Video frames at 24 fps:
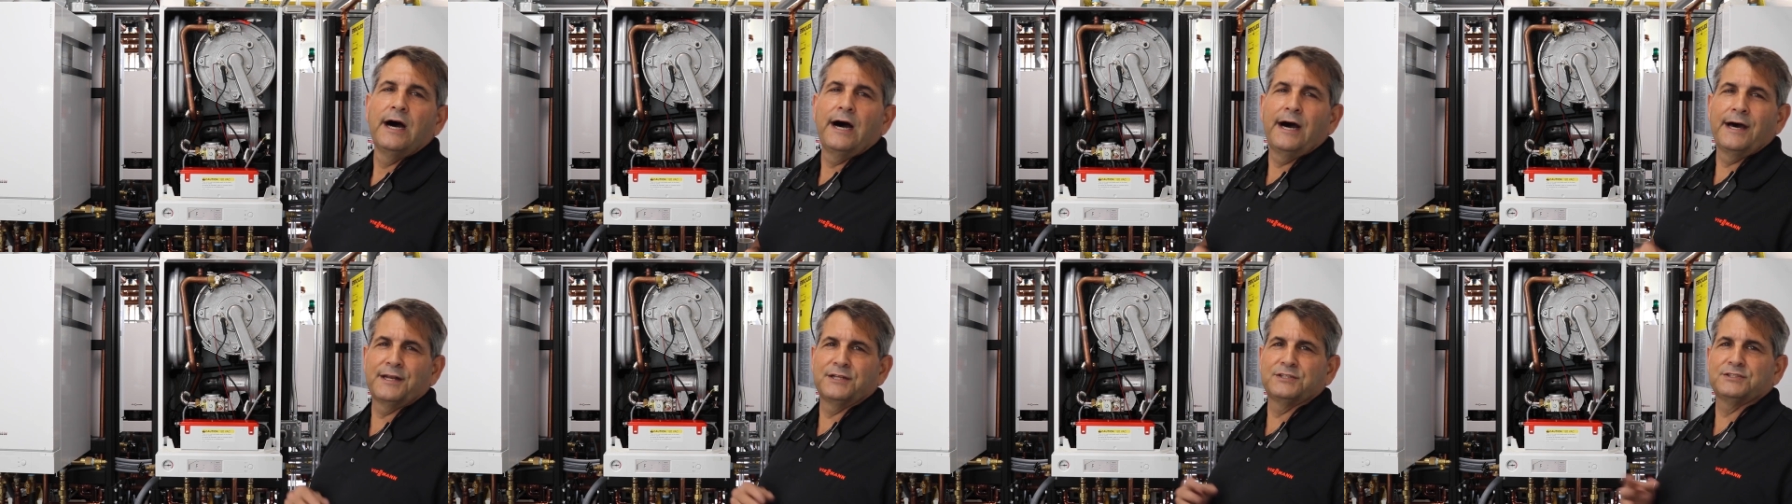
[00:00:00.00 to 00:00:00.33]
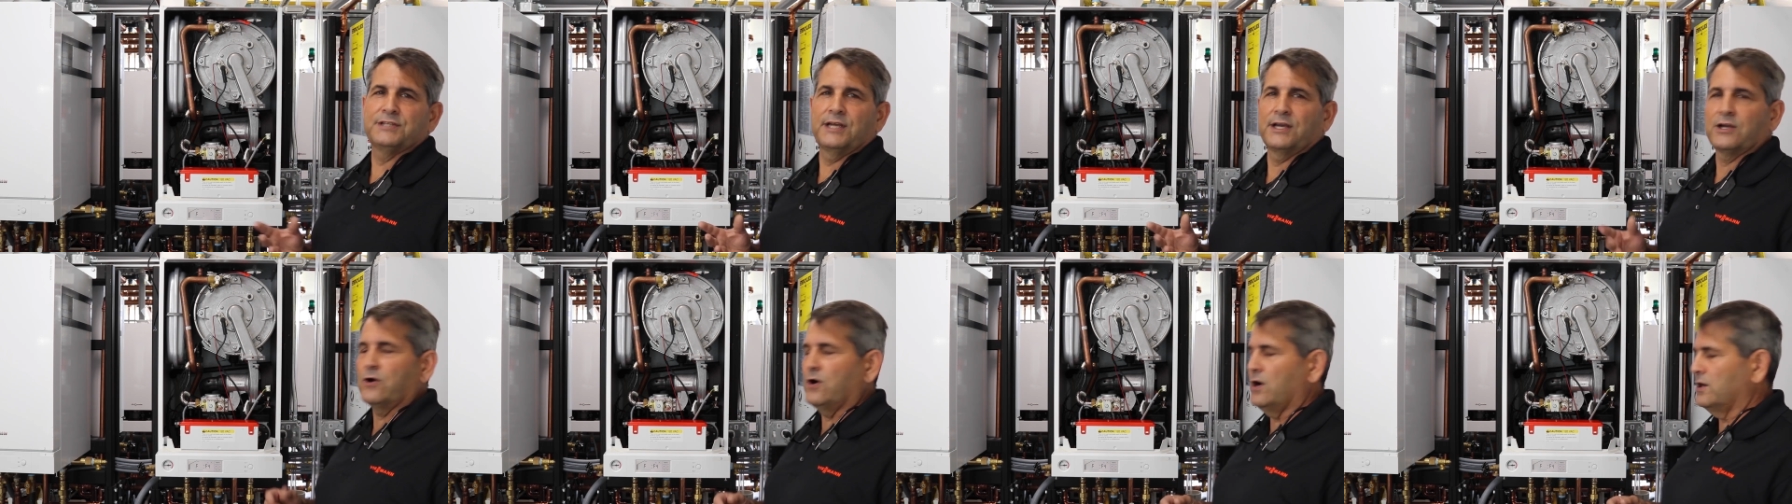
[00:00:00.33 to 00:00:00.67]
how to
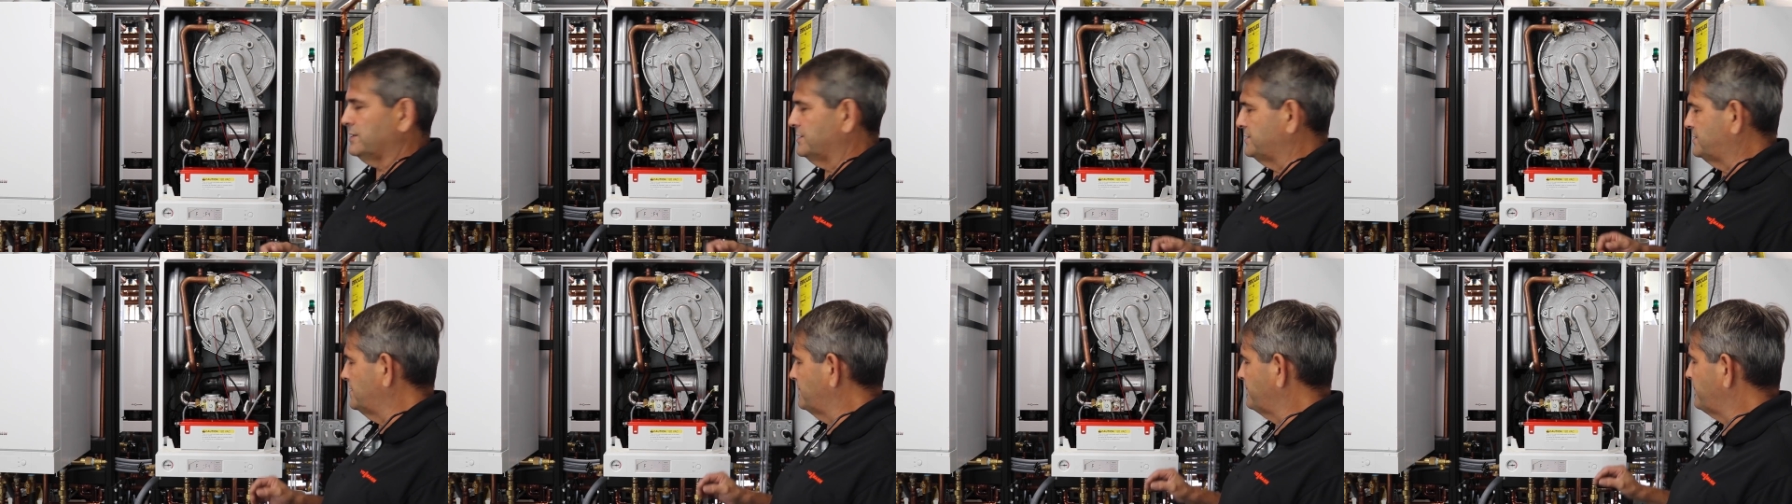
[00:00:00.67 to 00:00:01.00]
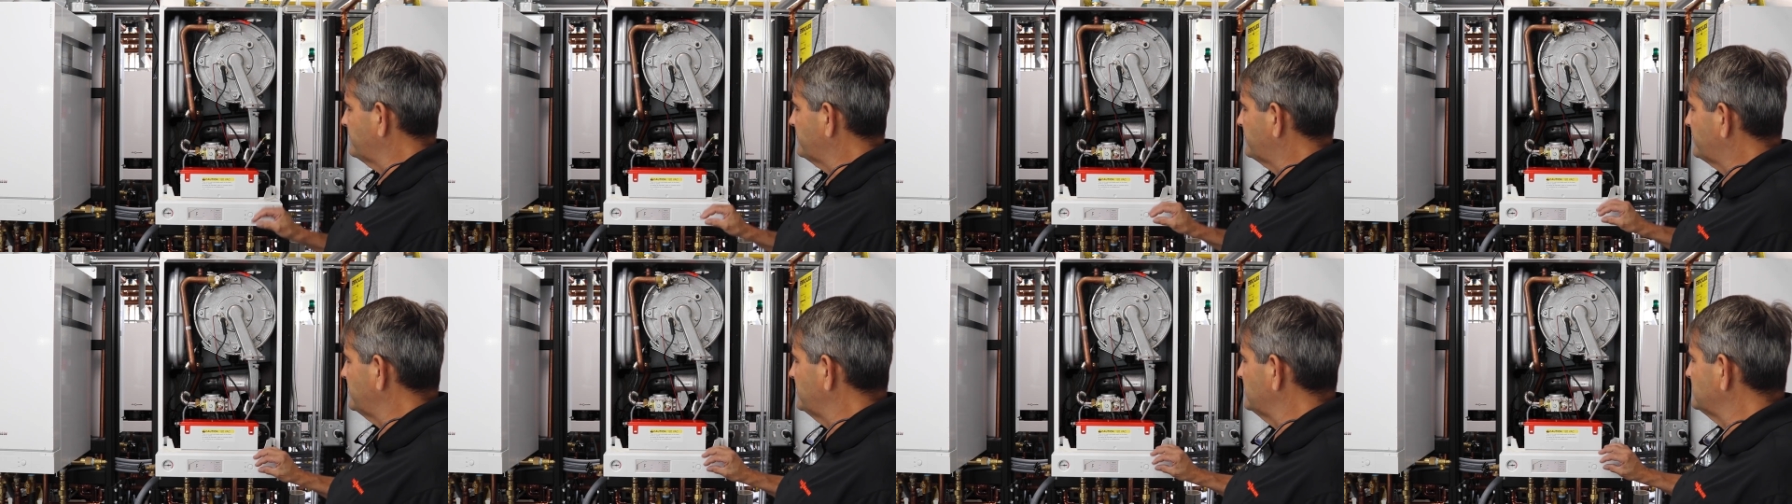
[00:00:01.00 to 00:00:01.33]
check all the
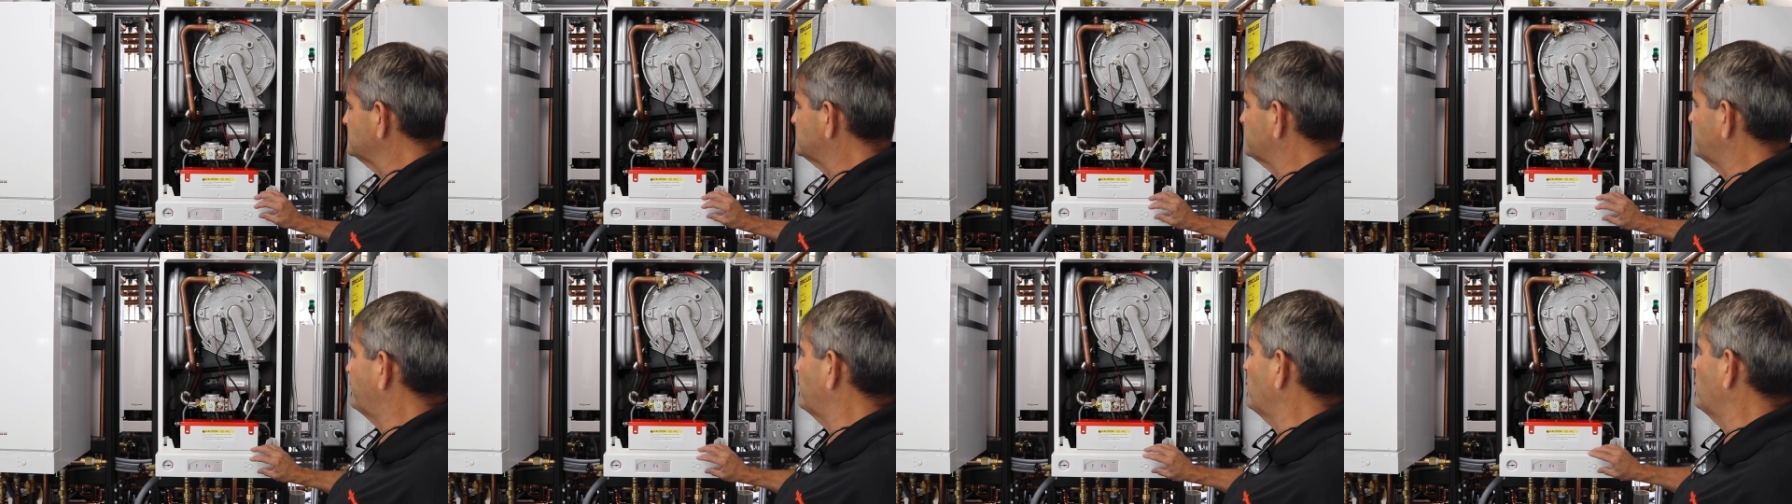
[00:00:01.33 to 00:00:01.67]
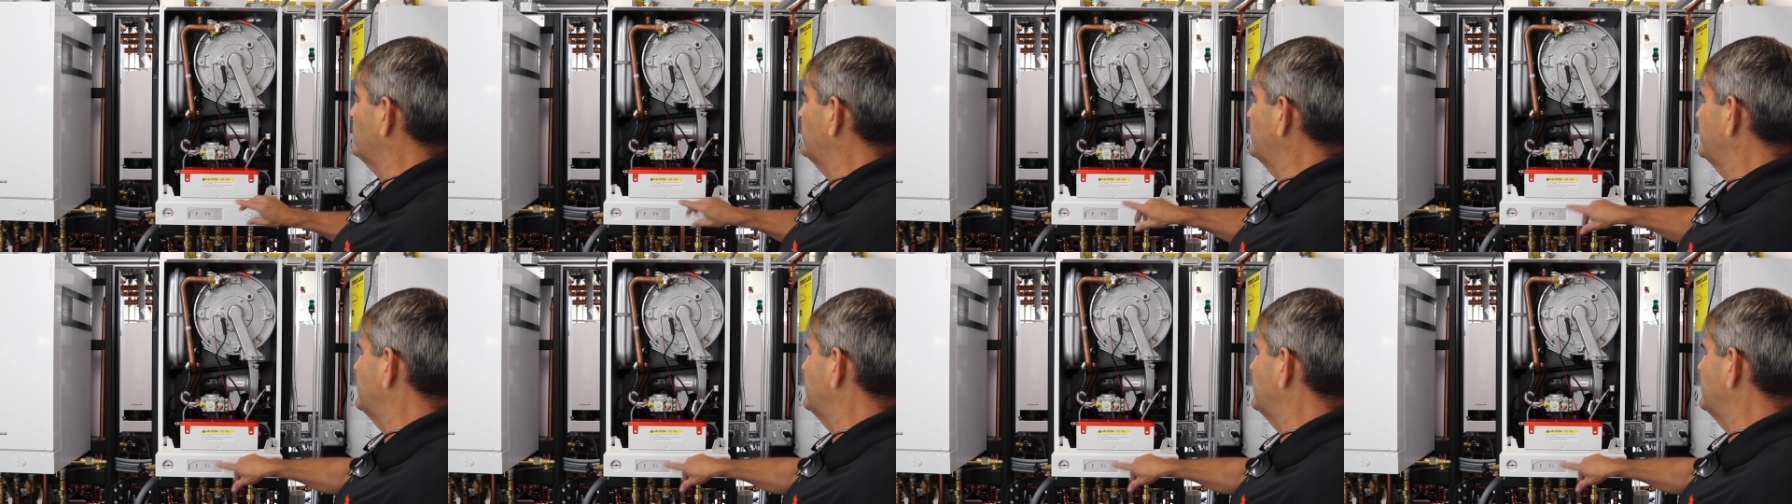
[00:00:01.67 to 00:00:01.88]
different things for